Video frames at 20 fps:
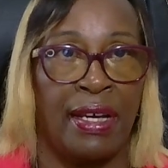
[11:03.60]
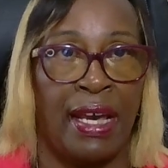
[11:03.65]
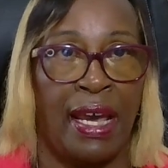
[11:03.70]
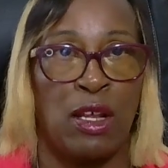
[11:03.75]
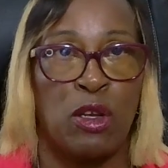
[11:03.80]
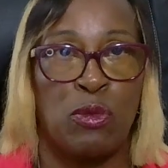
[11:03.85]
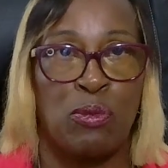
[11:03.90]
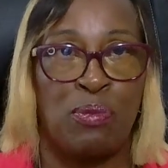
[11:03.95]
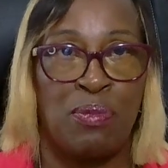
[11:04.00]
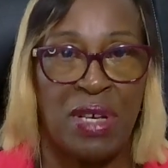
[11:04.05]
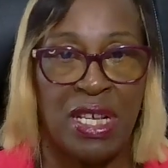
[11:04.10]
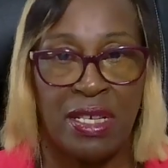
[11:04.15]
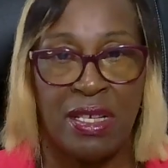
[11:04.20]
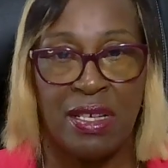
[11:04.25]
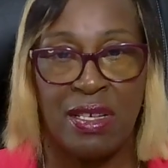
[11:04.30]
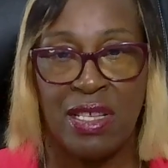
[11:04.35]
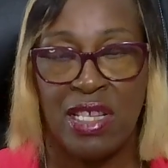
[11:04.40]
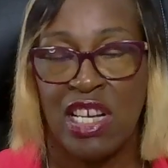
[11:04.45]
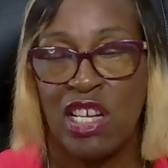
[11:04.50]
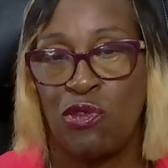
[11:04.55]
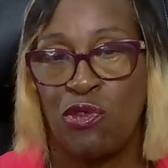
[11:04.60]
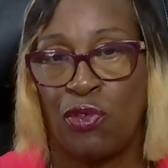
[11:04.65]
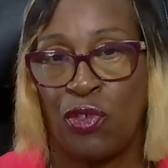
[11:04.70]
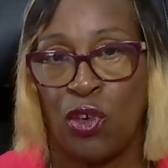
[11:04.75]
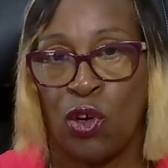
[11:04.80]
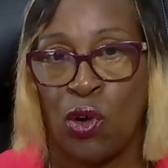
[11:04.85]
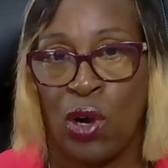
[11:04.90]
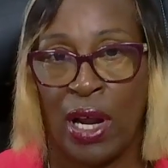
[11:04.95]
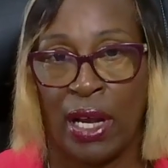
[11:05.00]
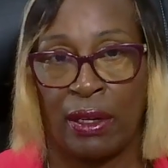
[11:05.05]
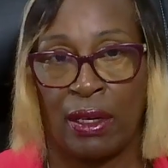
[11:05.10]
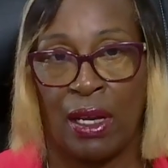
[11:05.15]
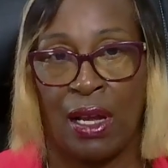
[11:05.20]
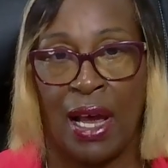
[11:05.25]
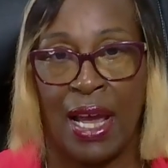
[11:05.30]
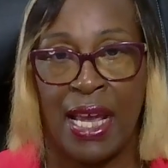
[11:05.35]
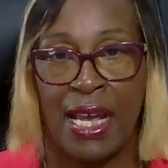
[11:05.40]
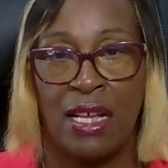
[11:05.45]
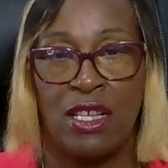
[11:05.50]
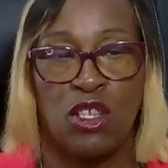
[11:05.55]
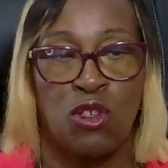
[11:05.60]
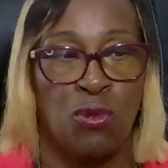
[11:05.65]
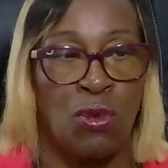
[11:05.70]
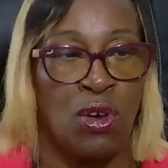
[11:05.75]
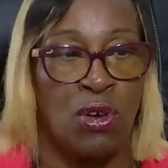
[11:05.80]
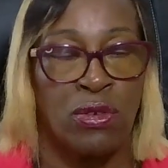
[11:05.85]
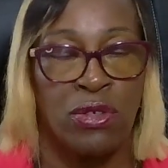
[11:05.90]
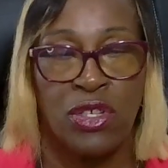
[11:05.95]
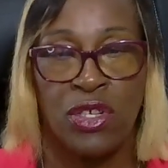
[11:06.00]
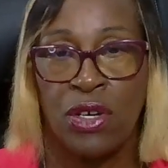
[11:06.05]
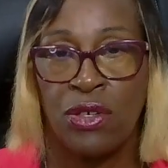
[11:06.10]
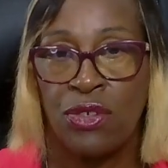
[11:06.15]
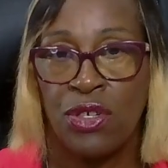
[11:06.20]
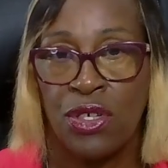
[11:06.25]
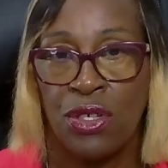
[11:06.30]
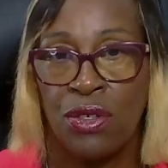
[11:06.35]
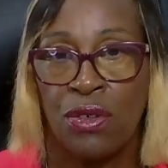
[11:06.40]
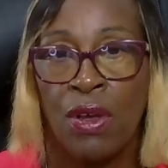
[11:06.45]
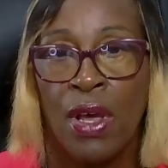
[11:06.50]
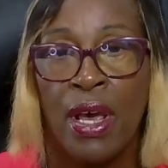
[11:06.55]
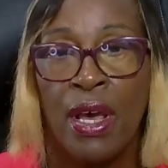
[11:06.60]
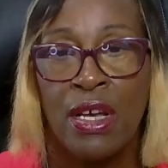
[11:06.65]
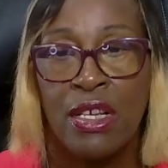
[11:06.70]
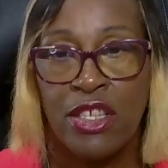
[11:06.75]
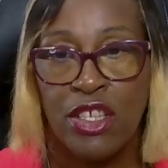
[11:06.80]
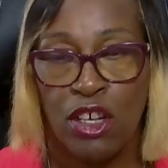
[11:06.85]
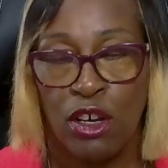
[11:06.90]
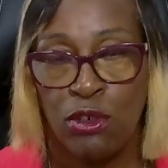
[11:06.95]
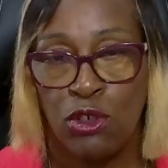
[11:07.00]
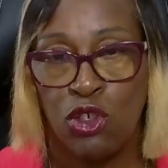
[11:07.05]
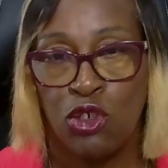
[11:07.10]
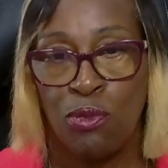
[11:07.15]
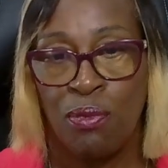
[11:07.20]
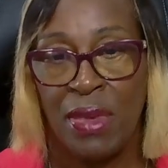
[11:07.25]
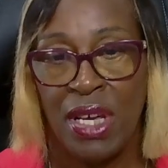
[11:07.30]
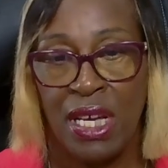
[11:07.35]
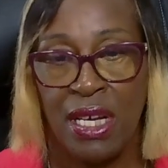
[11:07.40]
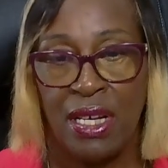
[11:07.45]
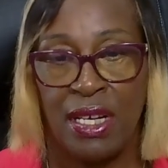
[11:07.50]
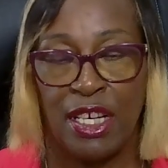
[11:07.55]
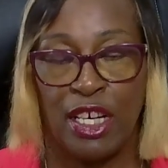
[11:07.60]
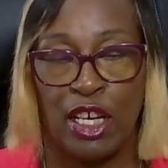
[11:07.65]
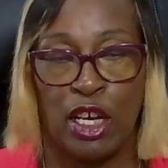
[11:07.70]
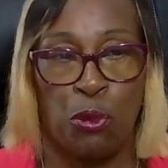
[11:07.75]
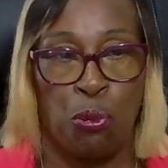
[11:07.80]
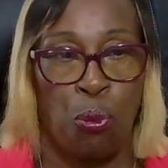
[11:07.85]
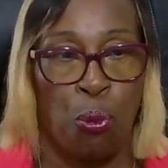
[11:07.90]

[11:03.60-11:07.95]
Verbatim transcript: get business in for our clients. We also do social media.